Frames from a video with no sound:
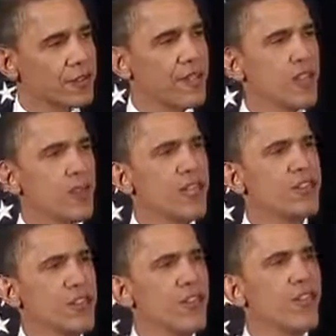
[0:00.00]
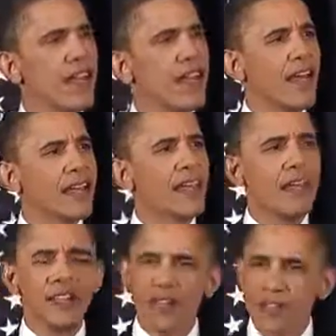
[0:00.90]
in a region that has
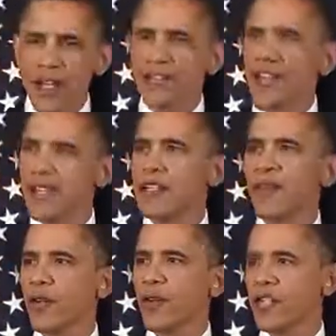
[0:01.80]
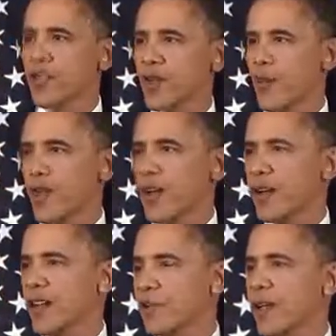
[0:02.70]
such a difficult history with our
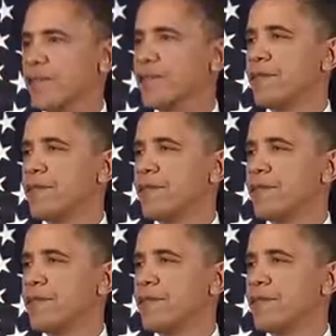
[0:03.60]
country,